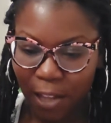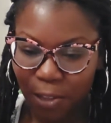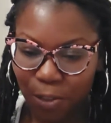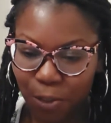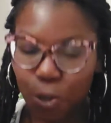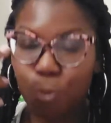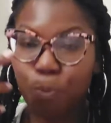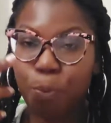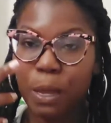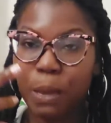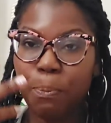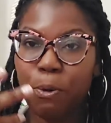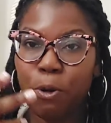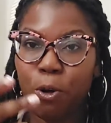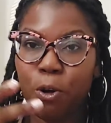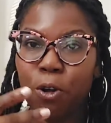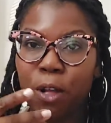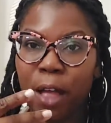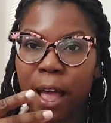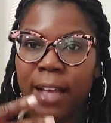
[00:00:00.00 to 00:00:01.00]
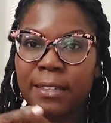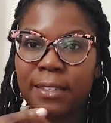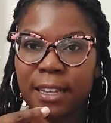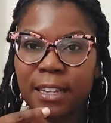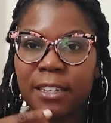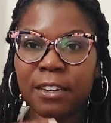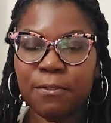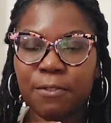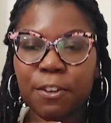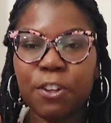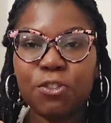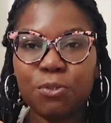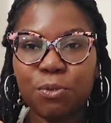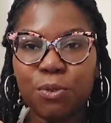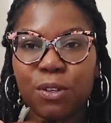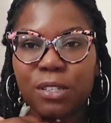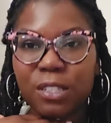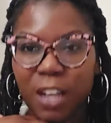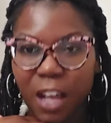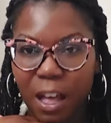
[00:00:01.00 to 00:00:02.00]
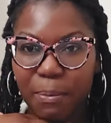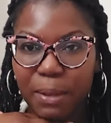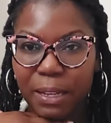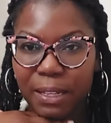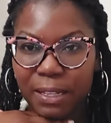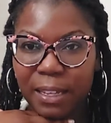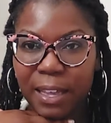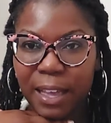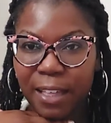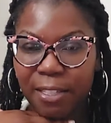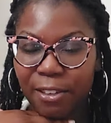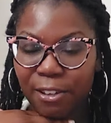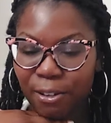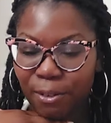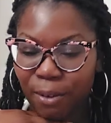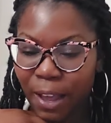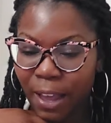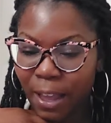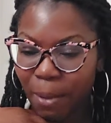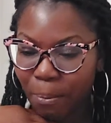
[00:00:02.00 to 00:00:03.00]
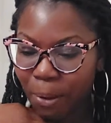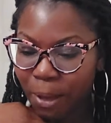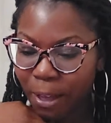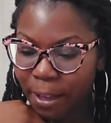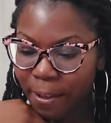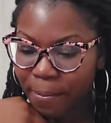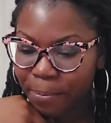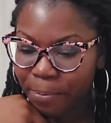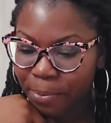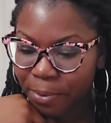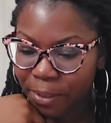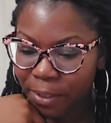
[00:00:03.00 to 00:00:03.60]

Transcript: two people as individuals coming together right but